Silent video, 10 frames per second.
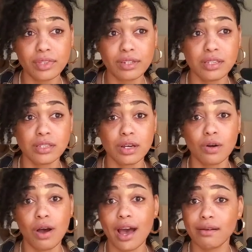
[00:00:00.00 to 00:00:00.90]

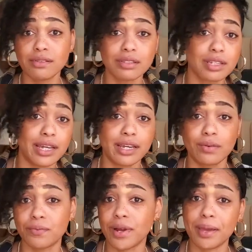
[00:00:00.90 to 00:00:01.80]
So I was like
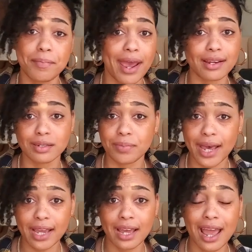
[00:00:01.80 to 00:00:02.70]
right back to
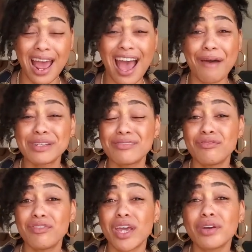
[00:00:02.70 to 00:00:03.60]
back. I was
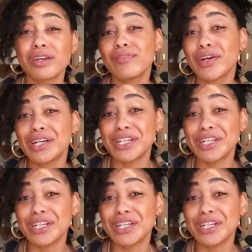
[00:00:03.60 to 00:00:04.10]
very, very